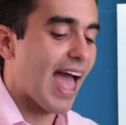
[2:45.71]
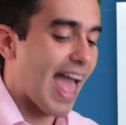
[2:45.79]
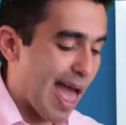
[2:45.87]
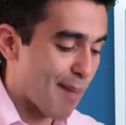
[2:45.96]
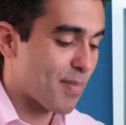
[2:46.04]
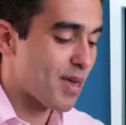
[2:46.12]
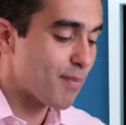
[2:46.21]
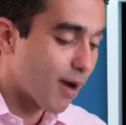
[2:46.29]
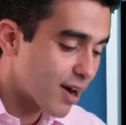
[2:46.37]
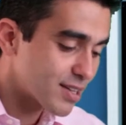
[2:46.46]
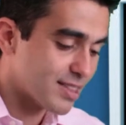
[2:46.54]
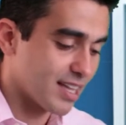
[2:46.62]
Happy
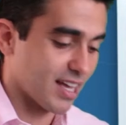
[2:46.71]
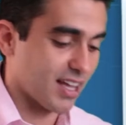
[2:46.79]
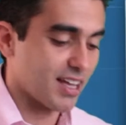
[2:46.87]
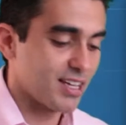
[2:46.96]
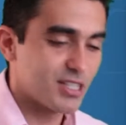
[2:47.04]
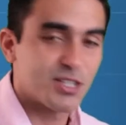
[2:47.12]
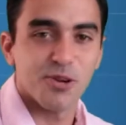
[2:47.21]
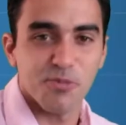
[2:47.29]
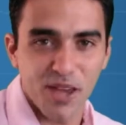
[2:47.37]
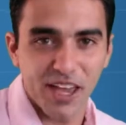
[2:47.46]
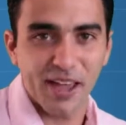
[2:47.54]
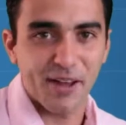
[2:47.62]
Birthday to
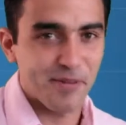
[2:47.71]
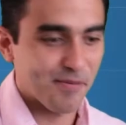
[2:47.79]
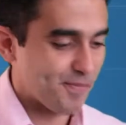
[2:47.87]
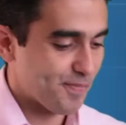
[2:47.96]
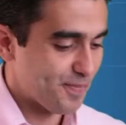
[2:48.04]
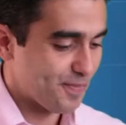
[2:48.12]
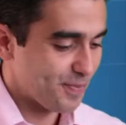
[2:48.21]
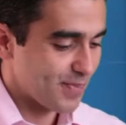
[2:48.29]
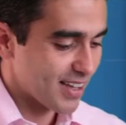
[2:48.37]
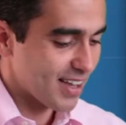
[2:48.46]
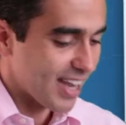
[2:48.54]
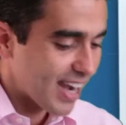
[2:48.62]
me.
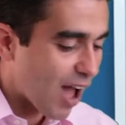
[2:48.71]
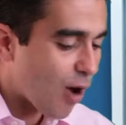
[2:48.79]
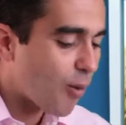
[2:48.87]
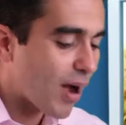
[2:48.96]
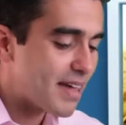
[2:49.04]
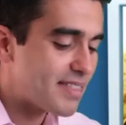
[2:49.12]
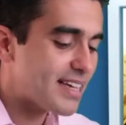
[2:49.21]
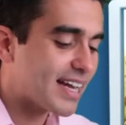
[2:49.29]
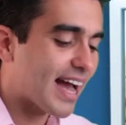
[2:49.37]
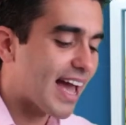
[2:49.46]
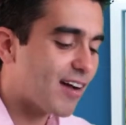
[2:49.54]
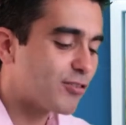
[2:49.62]
Now I
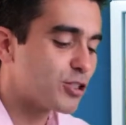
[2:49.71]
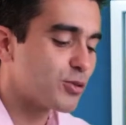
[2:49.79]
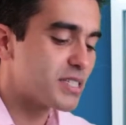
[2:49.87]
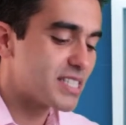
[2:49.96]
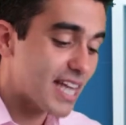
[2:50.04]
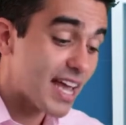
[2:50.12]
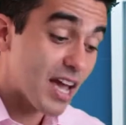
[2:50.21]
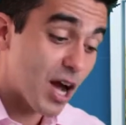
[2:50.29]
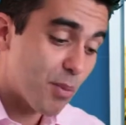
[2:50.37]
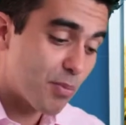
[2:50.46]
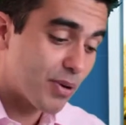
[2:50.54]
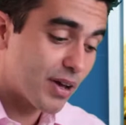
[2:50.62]
think I have to stay
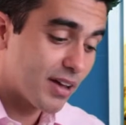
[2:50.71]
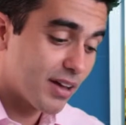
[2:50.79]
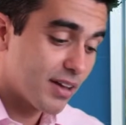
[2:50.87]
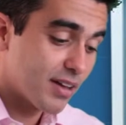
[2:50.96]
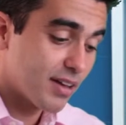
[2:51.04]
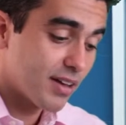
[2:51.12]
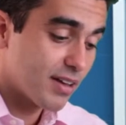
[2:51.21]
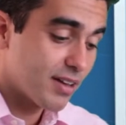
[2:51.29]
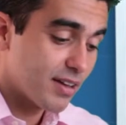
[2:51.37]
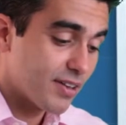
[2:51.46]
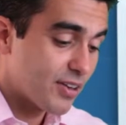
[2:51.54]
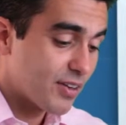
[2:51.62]
up
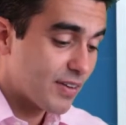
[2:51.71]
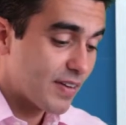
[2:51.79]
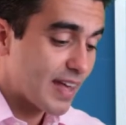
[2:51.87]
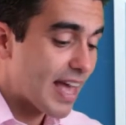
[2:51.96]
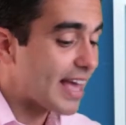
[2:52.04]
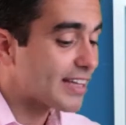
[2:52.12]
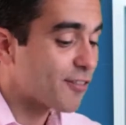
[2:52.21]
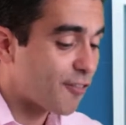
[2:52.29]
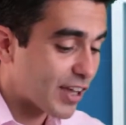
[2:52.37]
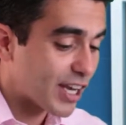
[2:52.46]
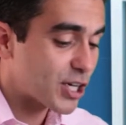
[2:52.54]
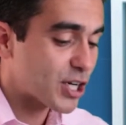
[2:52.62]
and
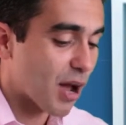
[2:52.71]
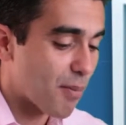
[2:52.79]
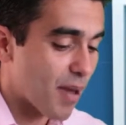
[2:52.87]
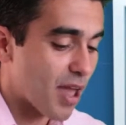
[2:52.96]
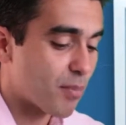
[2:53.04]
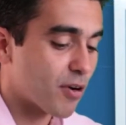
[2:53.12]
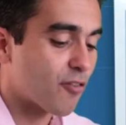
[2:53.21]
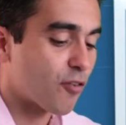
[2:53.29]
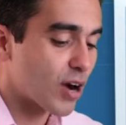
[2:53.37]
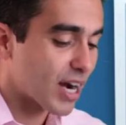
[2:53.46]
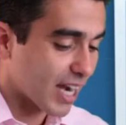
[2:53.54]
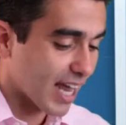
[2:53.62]
finish a paper
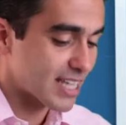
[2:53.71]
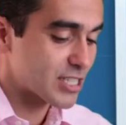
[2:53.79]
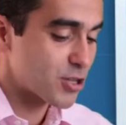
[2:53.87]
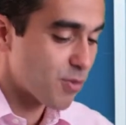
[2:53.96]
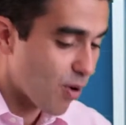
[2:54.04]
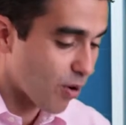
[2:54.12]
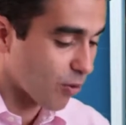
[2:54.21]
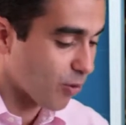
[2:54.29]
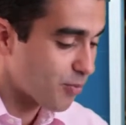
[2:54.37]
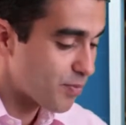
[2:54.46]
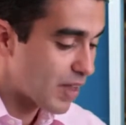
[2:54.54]
for a class tomorrow.